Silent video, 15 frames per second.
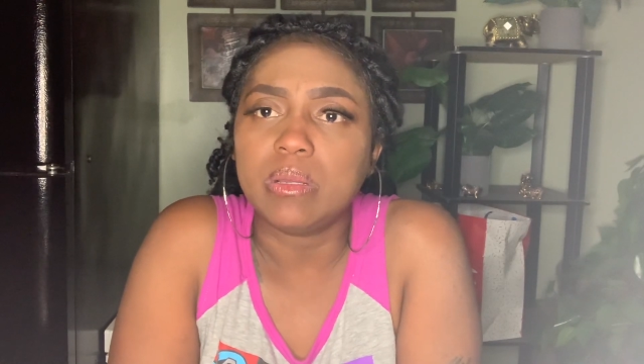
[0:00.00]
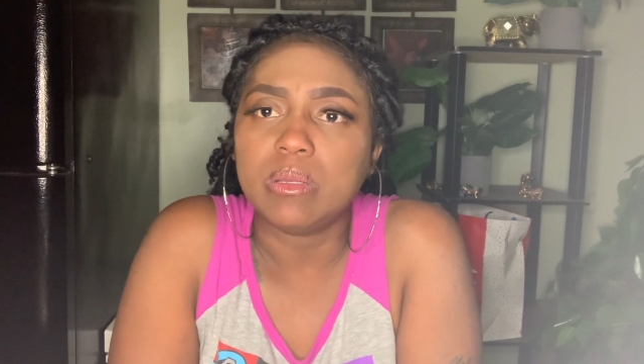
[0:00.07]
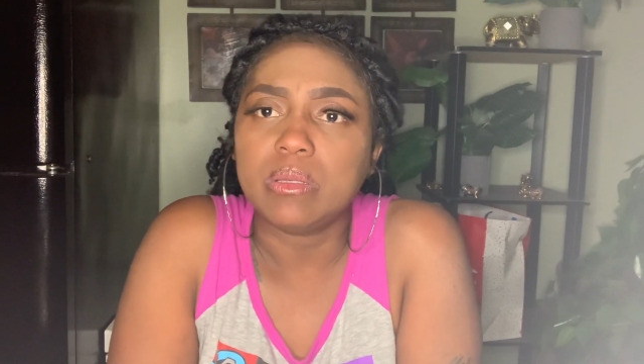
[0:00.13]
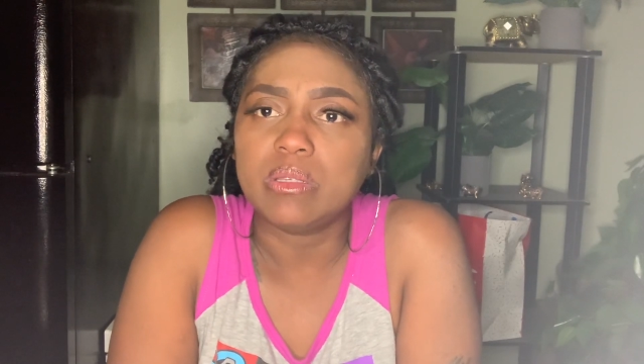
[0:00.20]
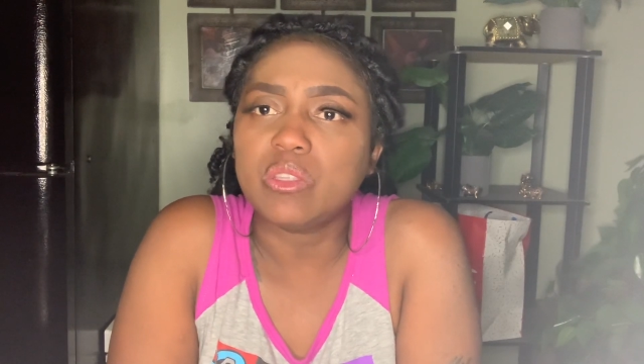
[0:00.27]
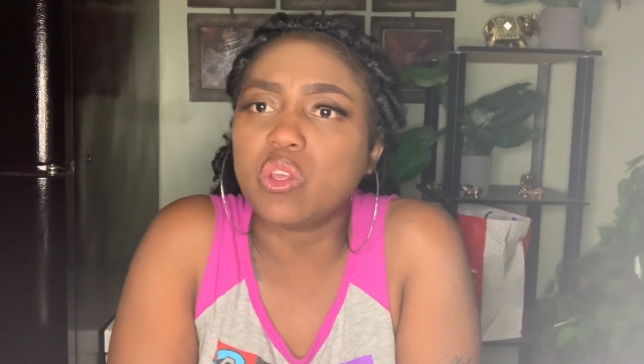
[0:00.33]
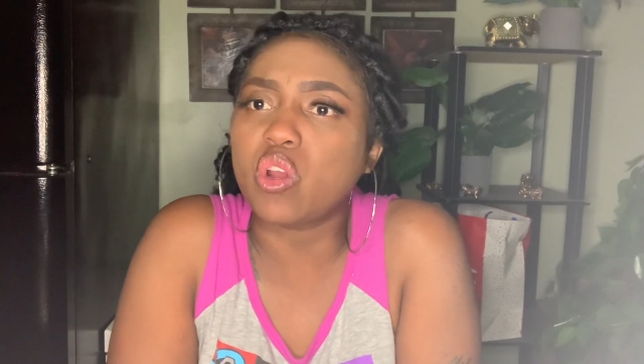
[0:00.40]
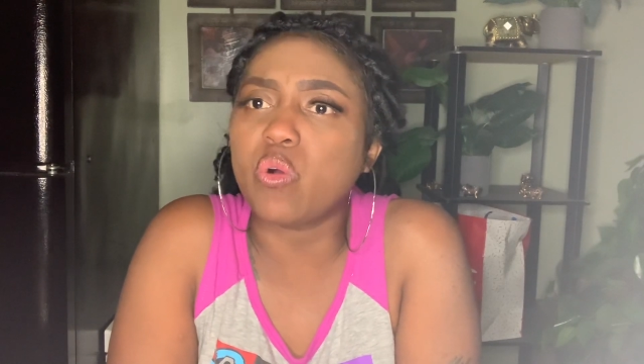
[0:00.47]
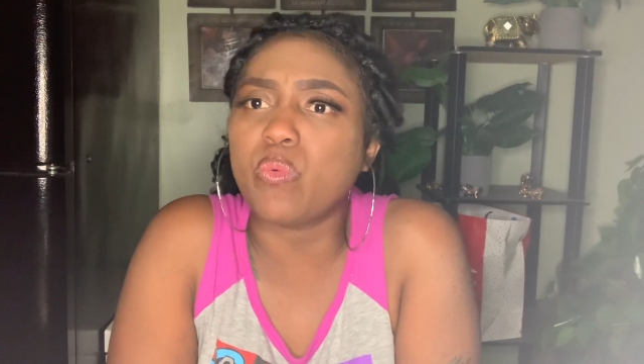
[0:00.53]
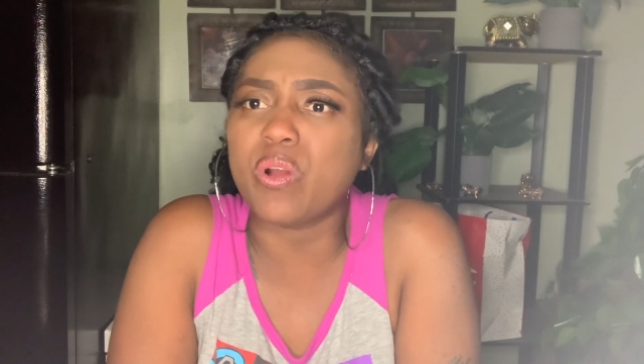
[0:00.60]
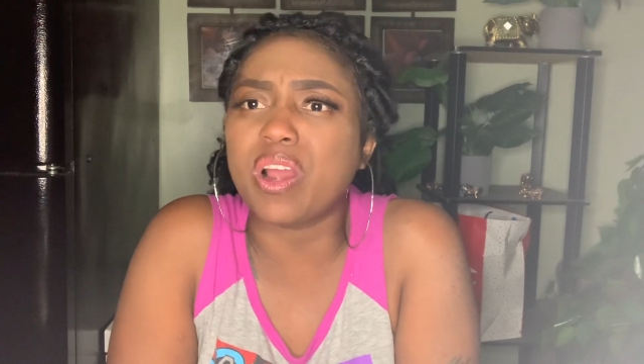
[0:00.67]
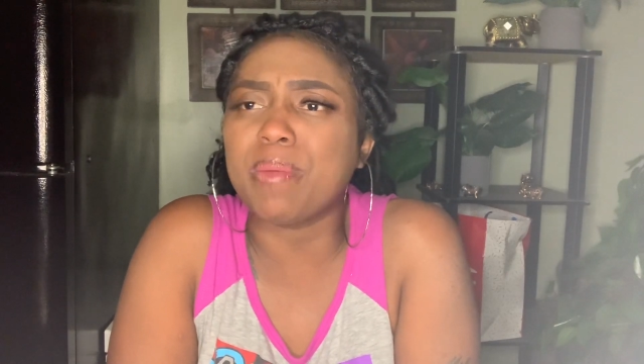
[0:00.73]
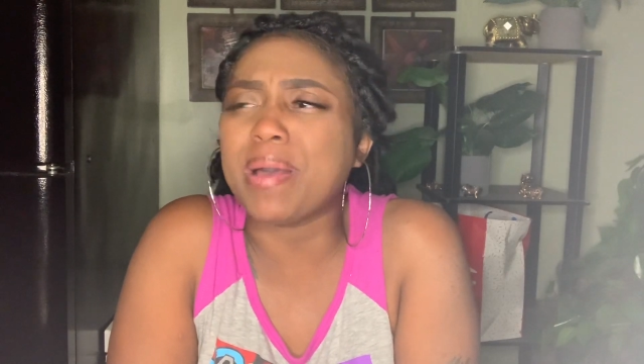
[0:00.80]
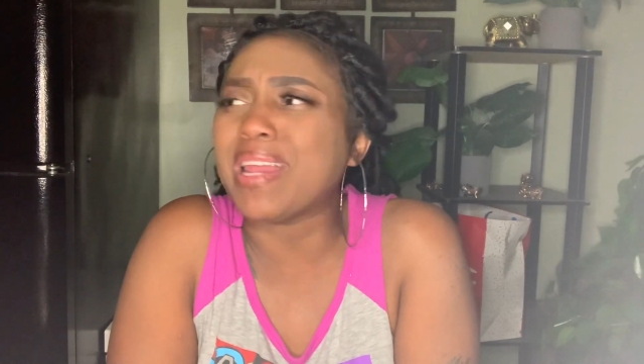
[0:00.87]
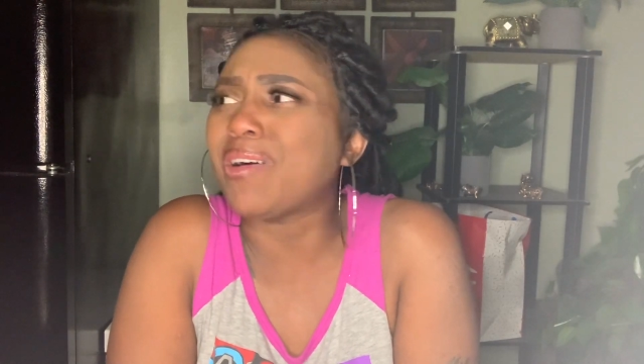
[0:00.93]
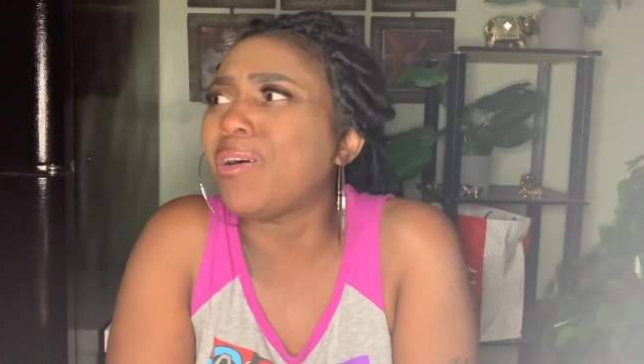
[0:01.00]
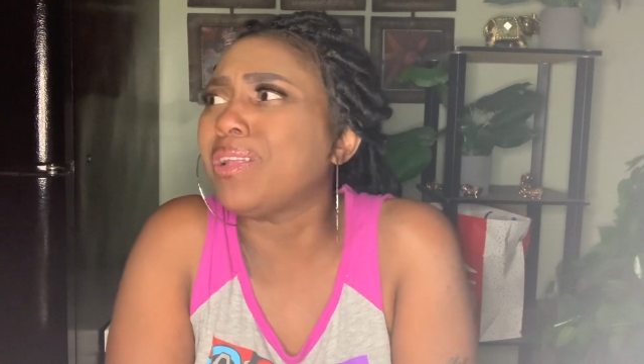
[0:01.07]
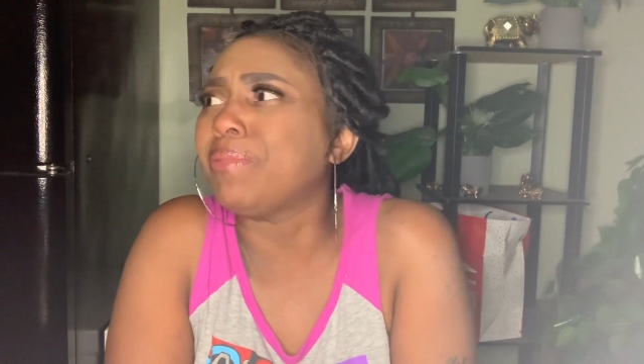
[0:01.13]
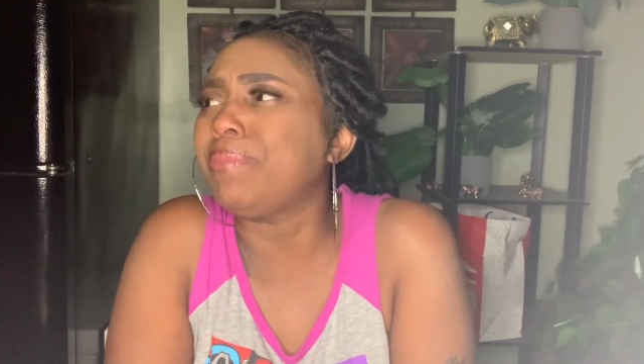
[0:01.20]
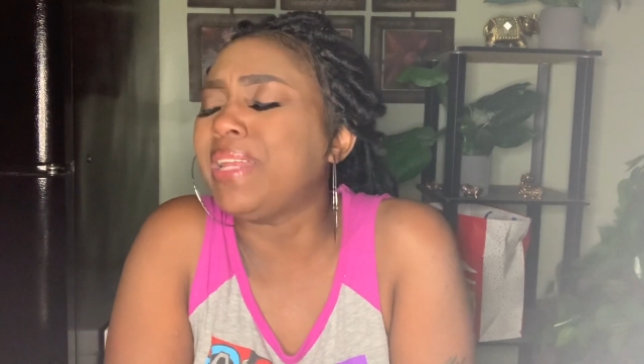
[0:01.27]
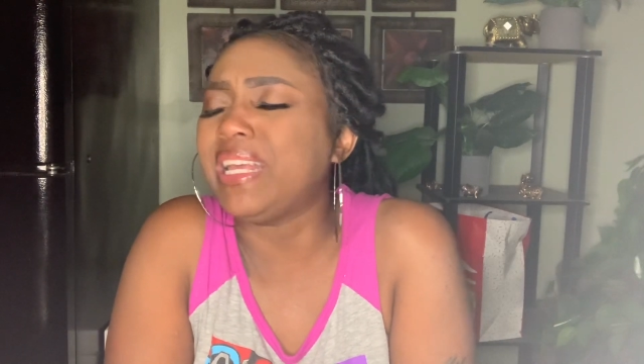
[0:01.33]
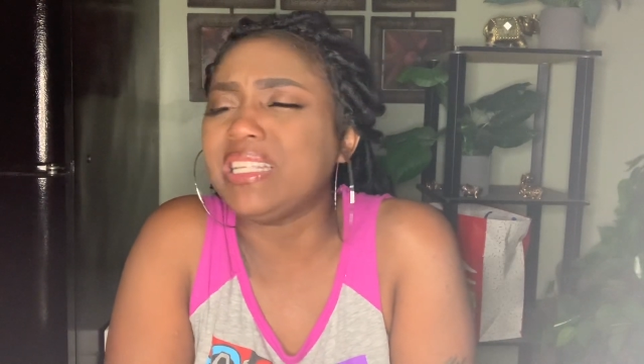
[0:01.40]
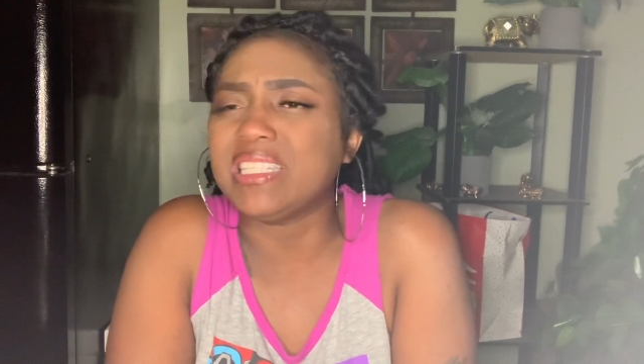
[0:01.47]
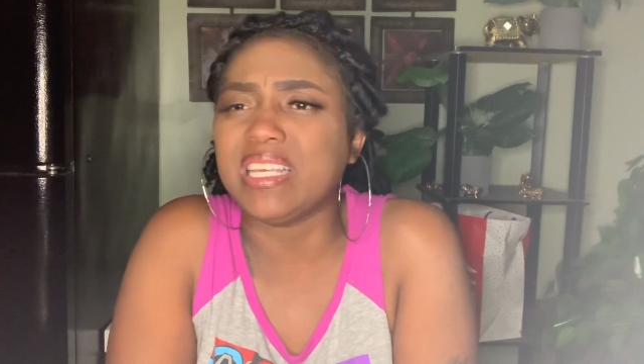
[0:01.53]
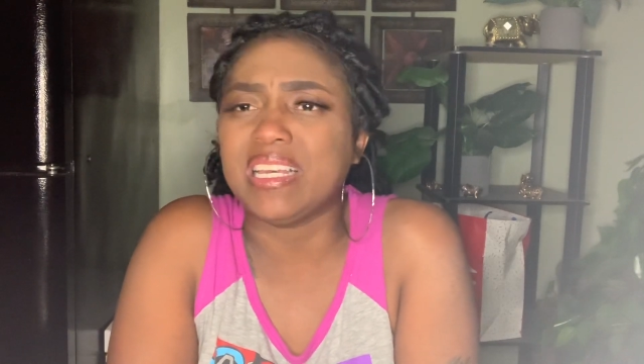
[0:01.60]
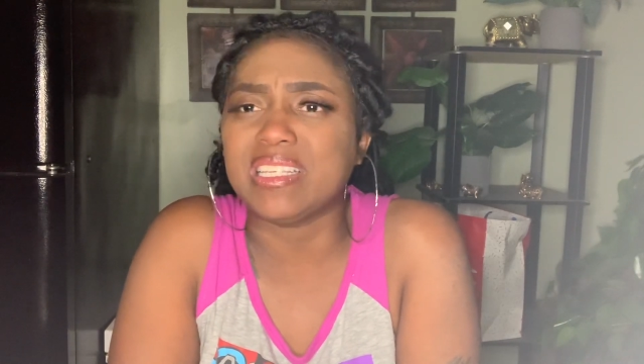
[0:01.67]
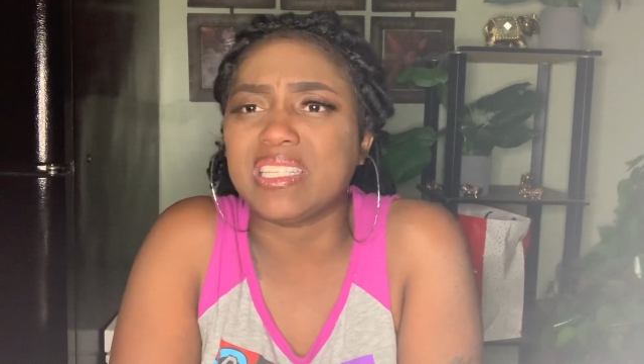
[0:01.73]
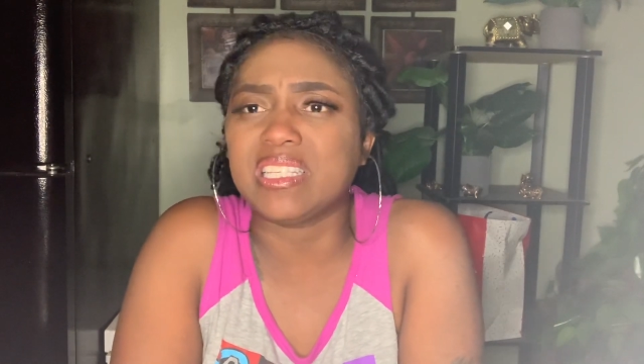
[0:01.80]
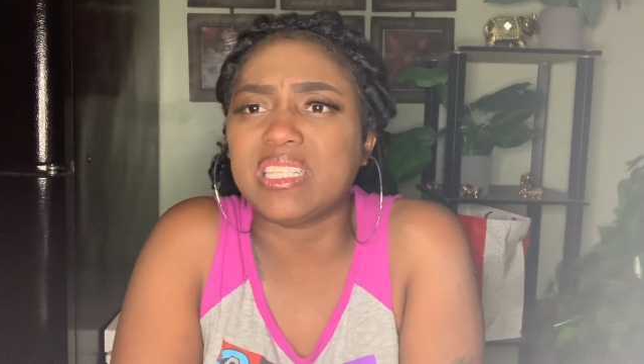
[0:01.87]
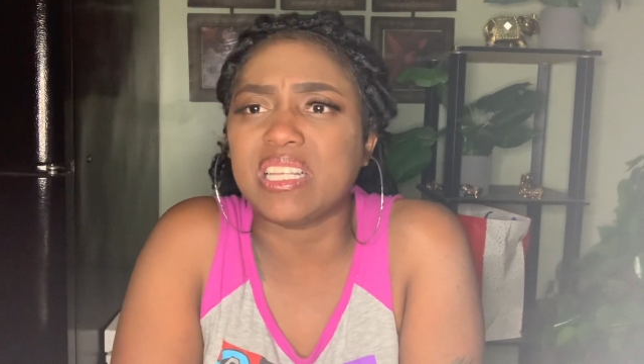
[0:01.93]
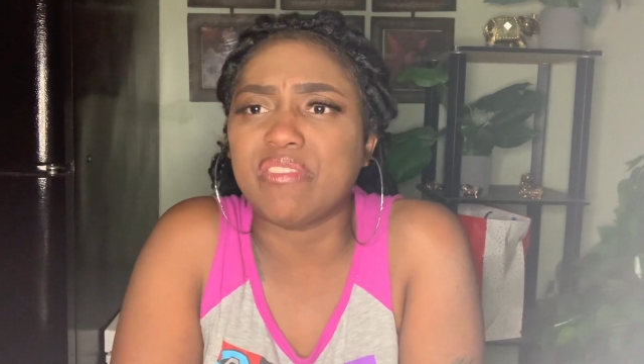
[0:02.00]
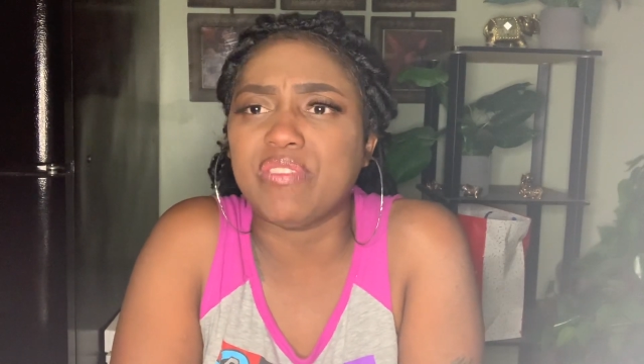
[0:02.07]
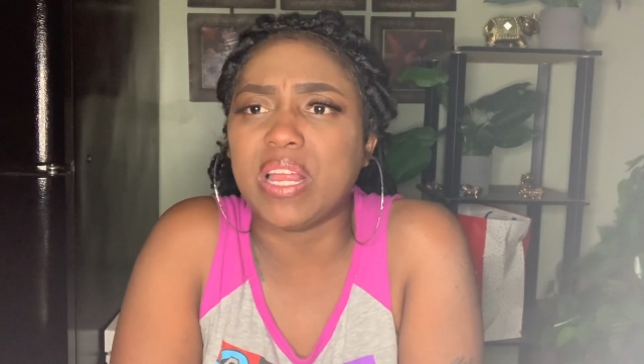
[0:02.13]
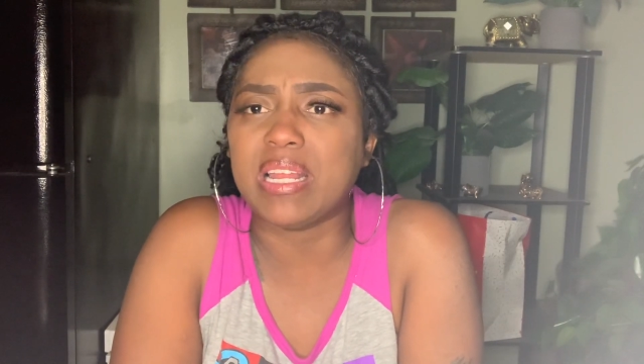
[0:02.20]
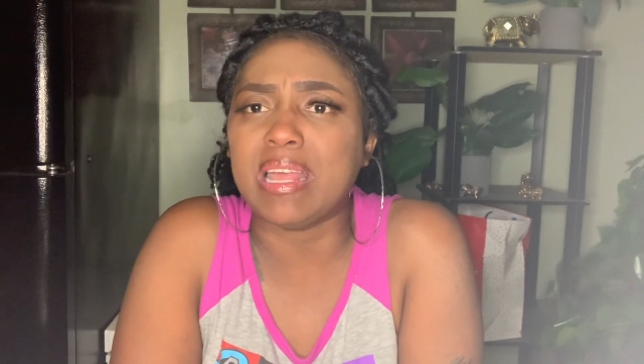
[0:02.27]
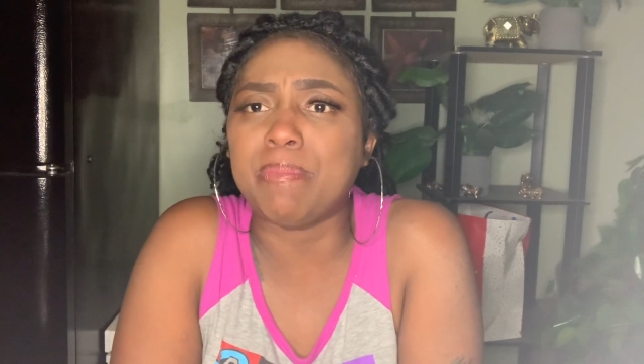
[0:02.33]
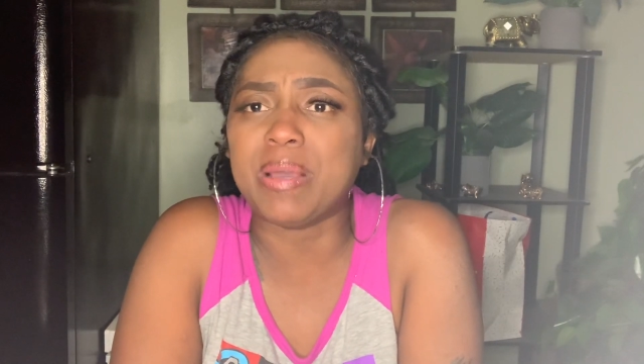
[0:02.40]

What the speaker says: So don't worry about all them naysayers and stuff like that.